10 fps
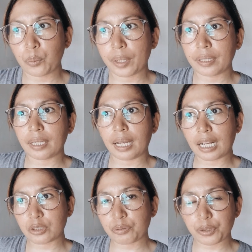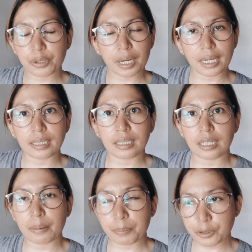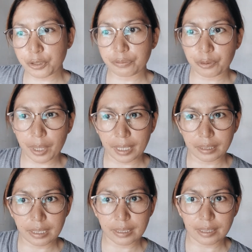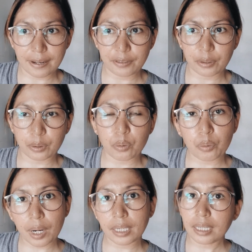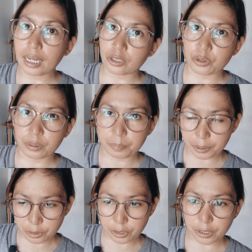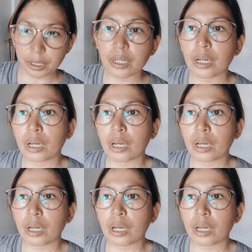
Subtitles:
When they ask for your ID, a picture of your ID, it's either kukuha ka ng actual picture